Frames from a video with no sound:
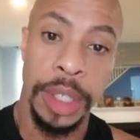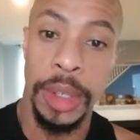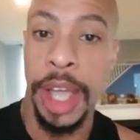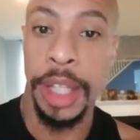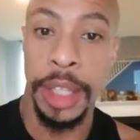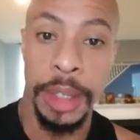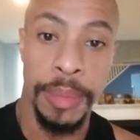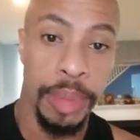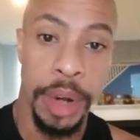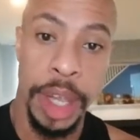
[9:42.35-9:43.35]
So I had to
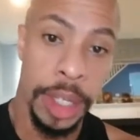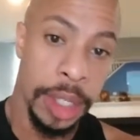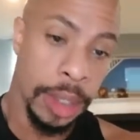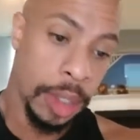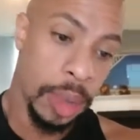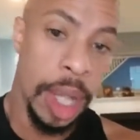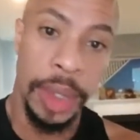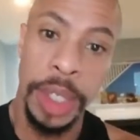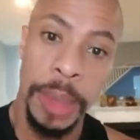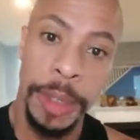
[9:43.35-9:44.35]
pray on it,
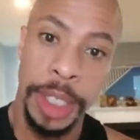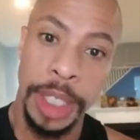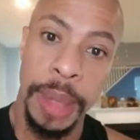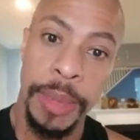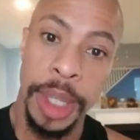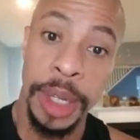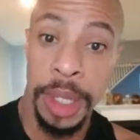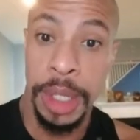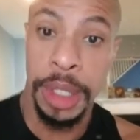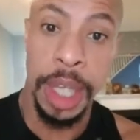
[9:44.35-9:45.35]
swallow it up and accept it. It
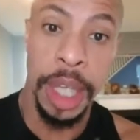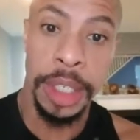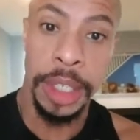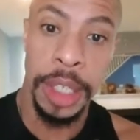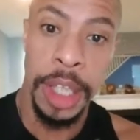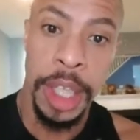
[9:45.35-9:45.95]
sucks.